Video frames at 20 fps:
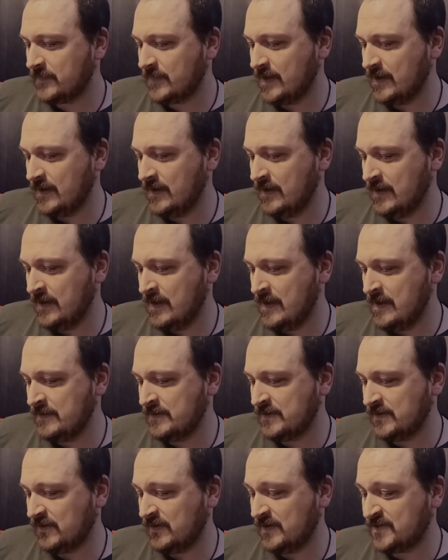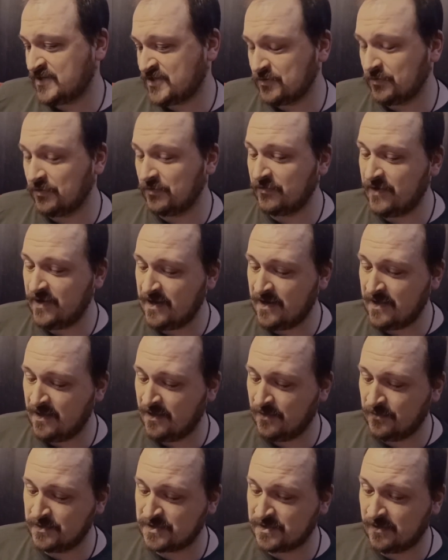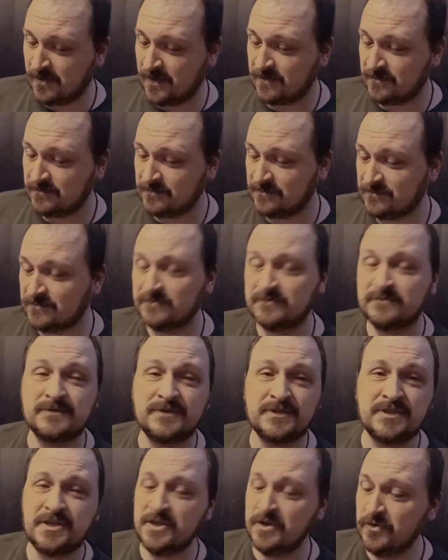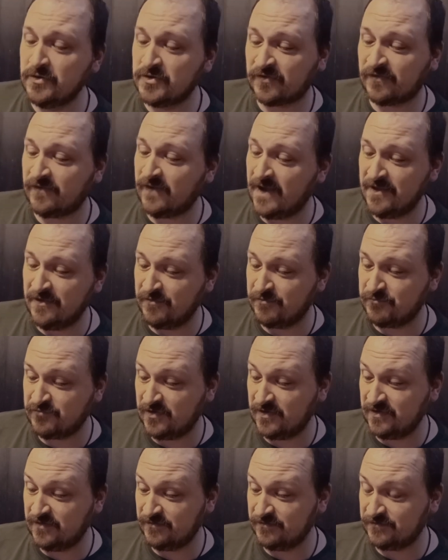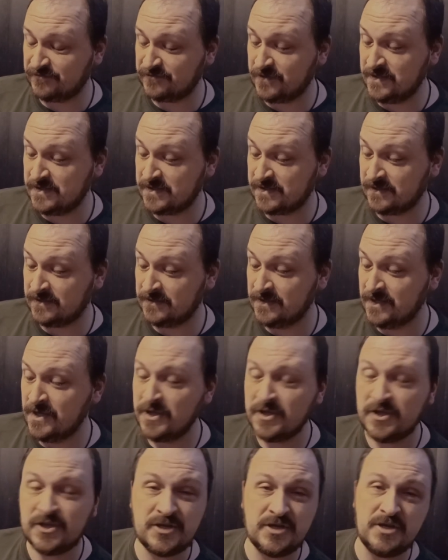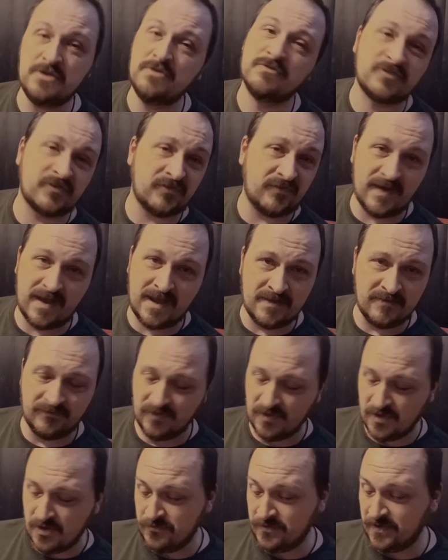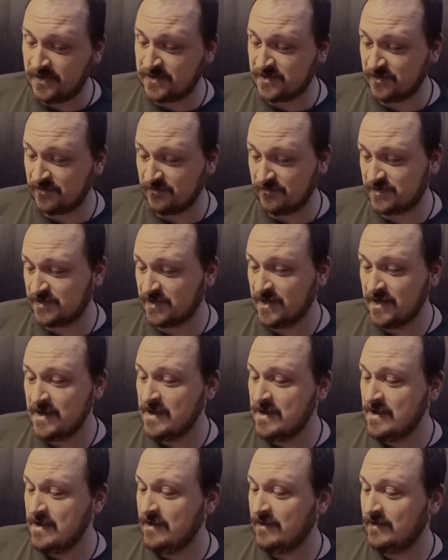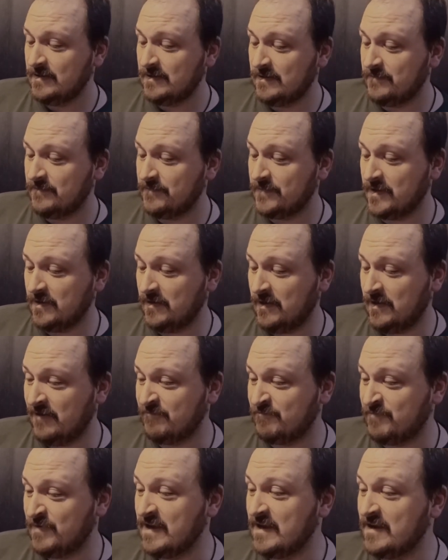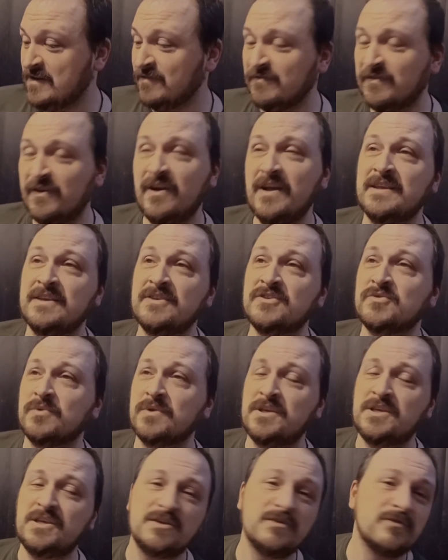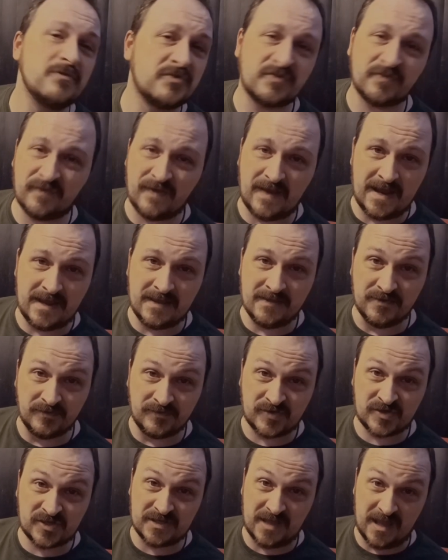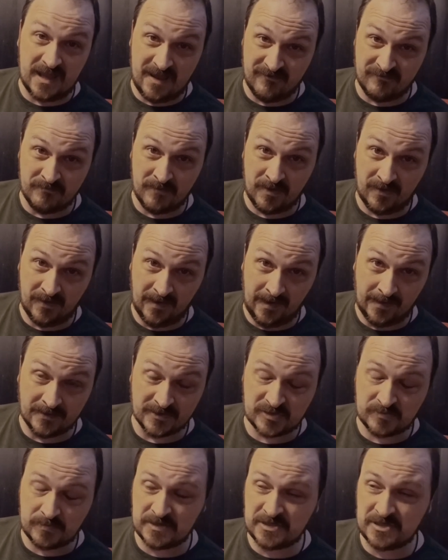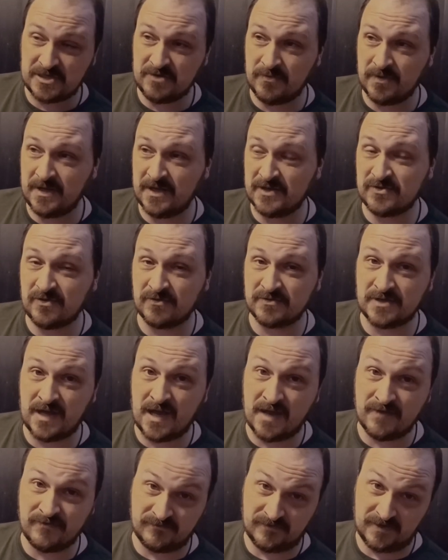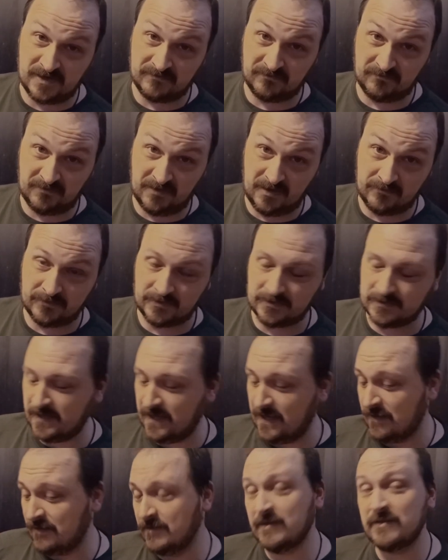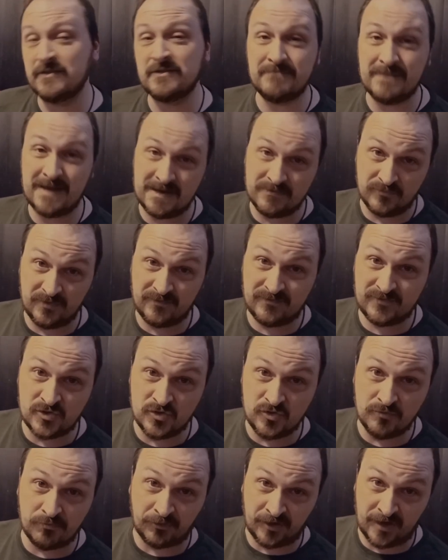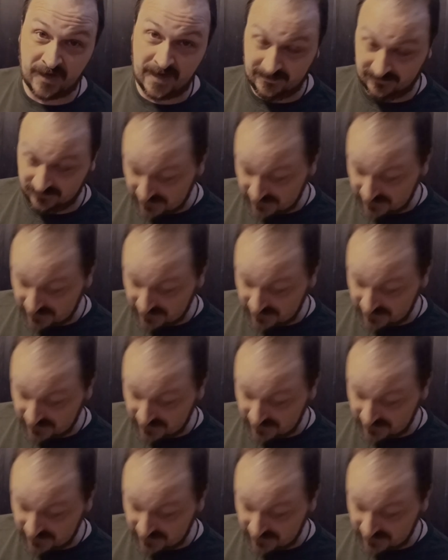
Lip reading: and I saw it and I was like, huge fan of Brendan Fraser, huge fan of Looney Tunes. I've been converted into a huge fan of Steve Martin, especially when he's Dr. Huff in The Man with Two Brains.